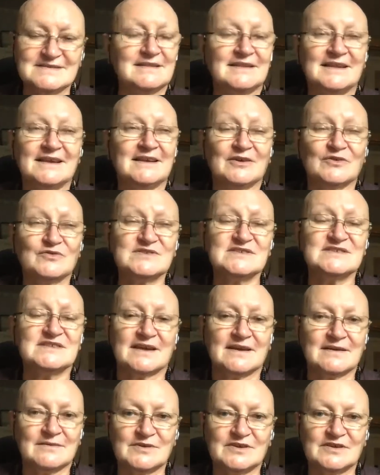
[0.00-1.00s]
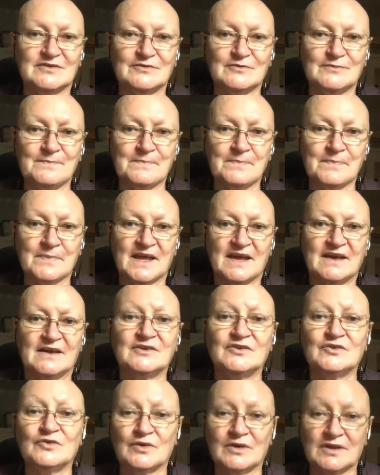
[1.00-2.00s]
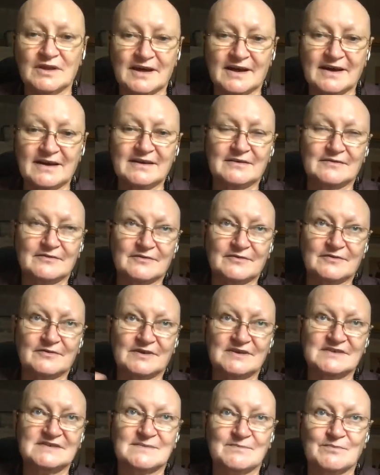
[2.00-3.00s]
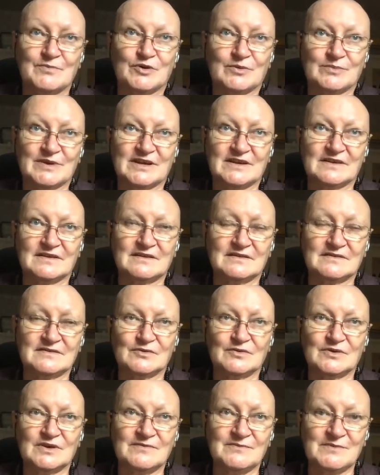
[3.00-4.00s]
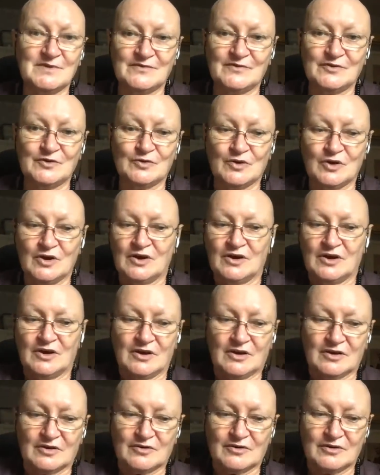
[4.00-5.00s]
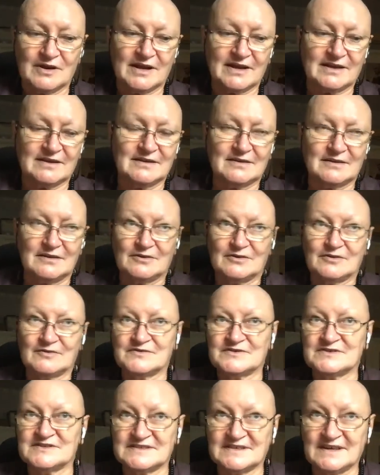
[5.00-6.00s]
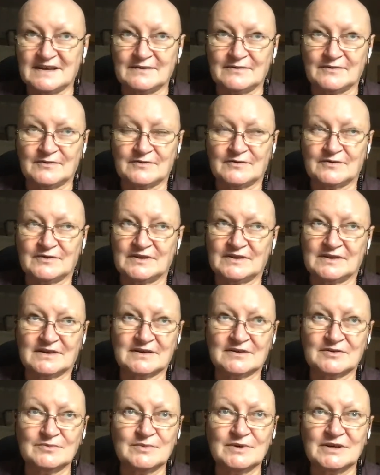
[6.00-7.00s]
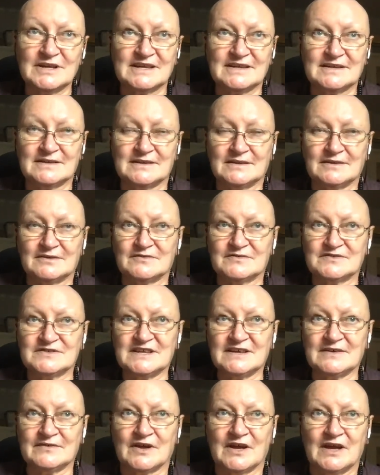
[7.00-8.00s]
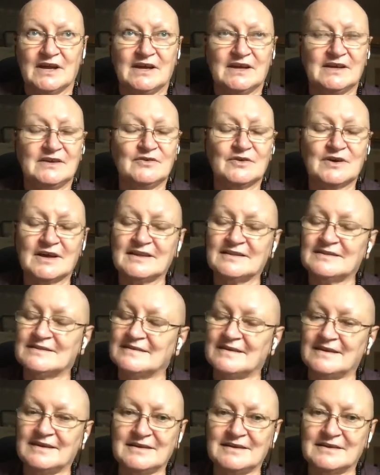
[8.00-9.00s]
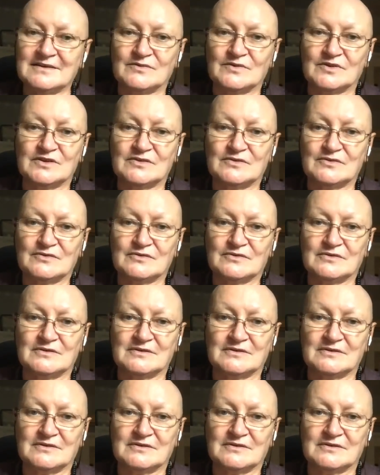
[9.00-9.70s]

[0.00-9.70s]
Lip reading: They don't stay with you. Your life is impermanent. So even if you collect a lot of stuff and accumulate a lot of stuff, you can't take it with you.